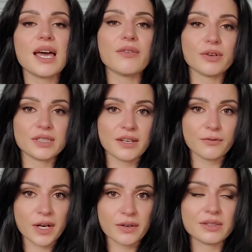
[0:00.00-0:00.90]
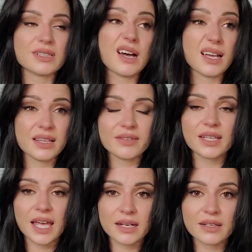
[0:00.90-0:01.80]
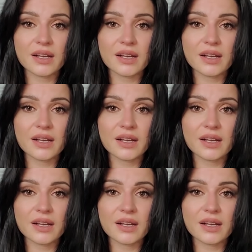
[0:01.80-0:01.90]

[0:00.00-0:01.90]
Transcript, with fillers: everyday fragrance. I live in Canada.